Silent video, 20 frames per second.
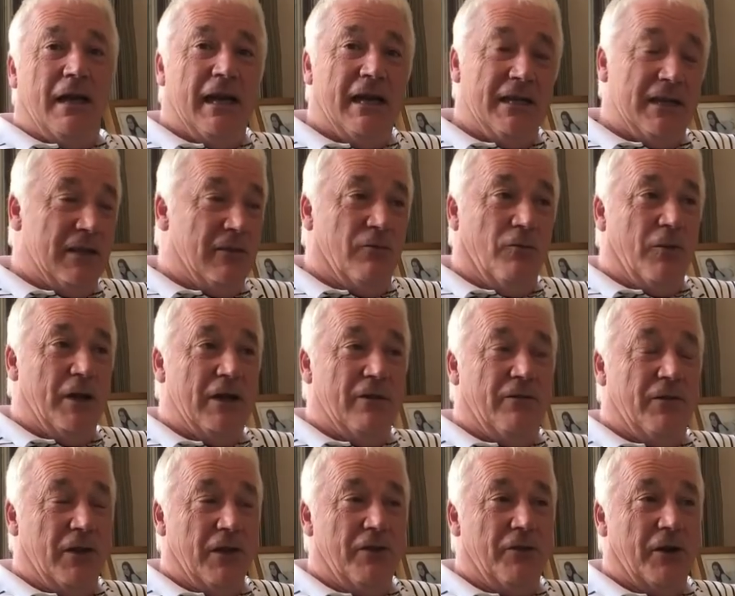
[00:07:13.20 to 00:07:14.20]
He didn't win
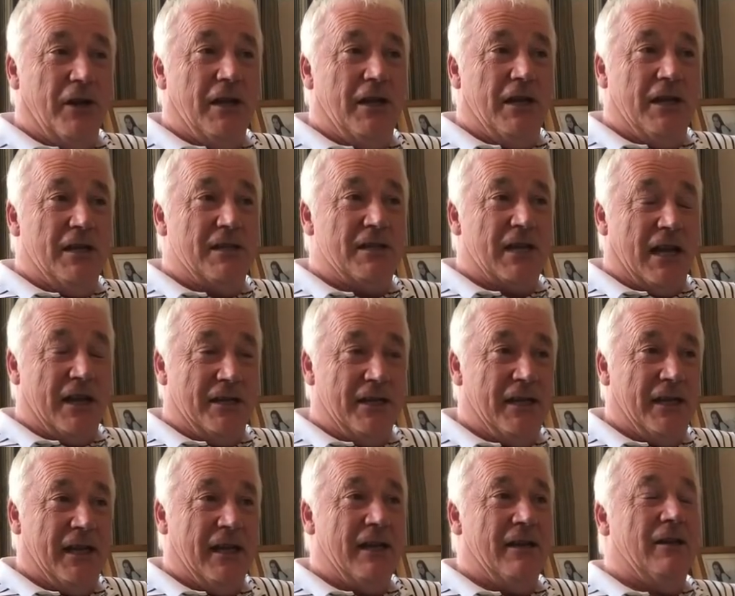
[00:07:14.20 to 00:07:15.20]
for the 3 years that I
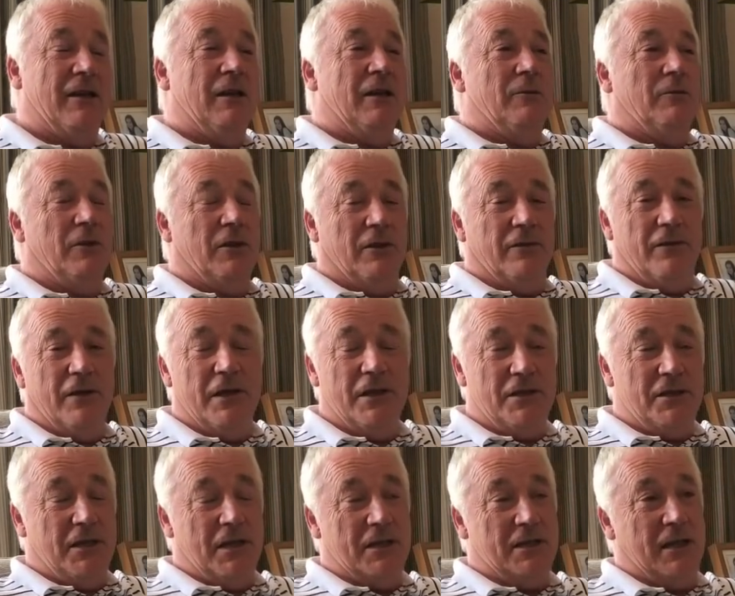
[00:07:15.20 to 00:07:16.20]
did it, but the
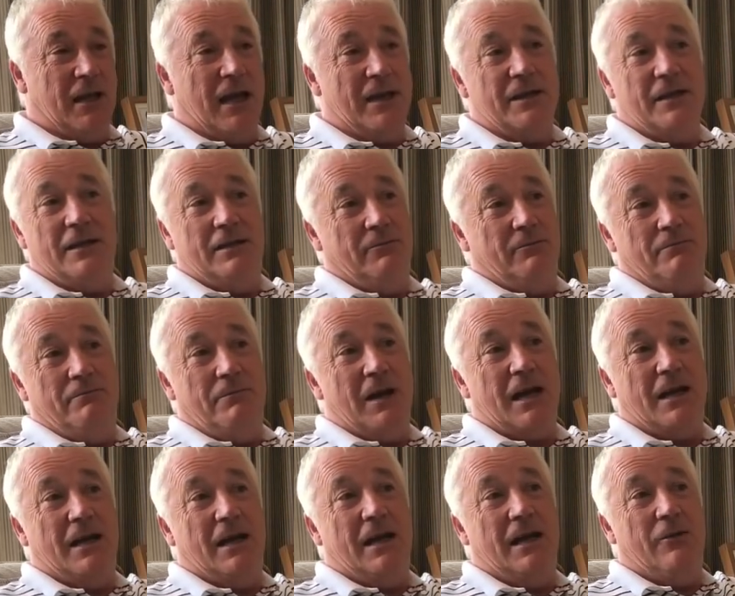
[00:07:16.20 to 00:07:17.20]
first years I didn't
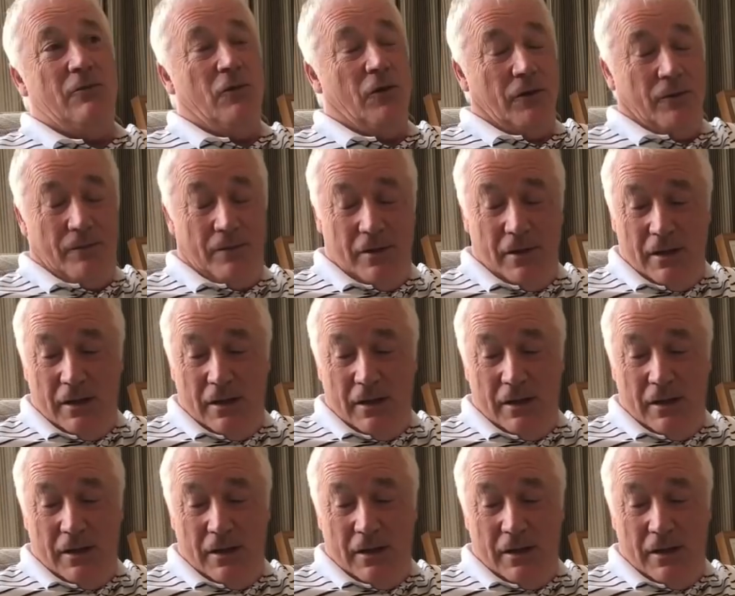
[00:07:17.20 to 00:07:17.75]
back it, it won.